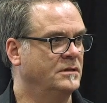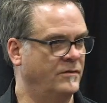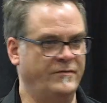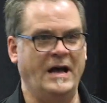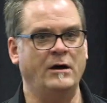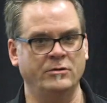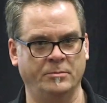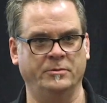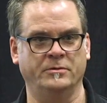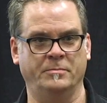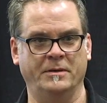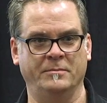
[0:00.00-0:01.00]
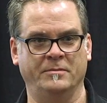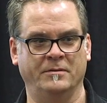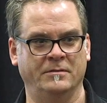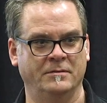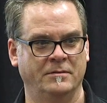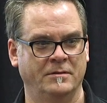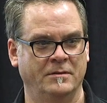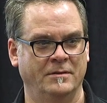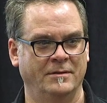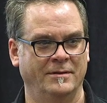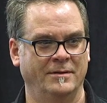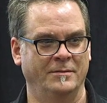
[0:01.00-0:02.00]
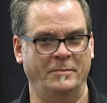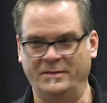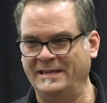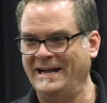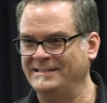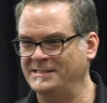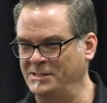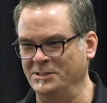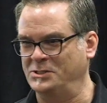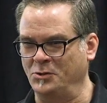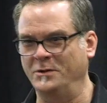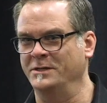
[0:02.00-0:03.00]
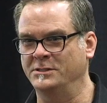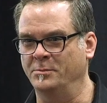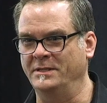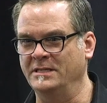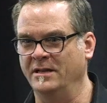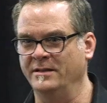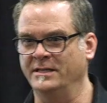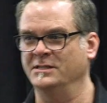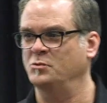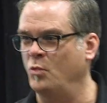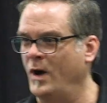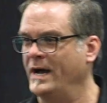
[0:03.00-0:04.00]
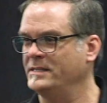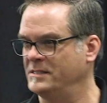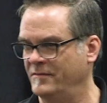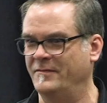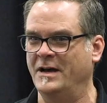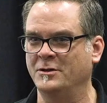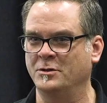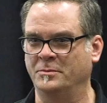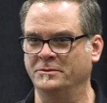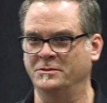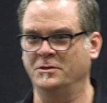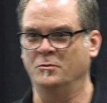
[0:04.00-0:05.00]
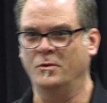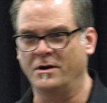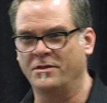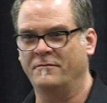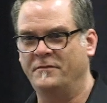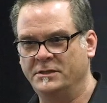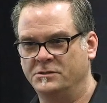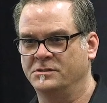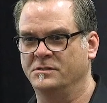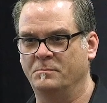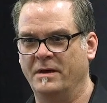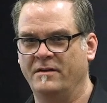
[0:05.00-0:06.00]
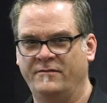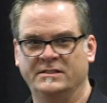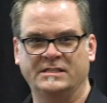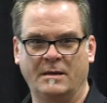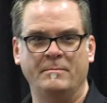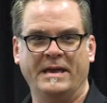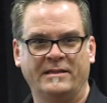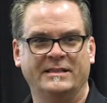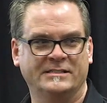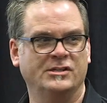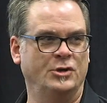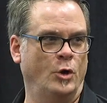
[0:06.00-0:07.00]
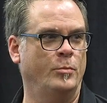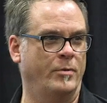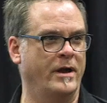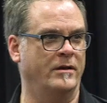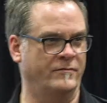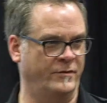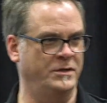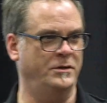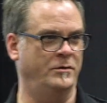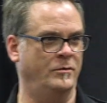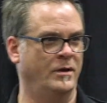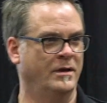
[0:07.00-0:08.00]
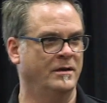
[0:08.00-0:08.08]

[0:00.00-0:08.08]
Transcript: They're valuable to people. But that's the story you should be telling is, why is it valuable to you? What are the features and benefits that make this a no-brainer for you?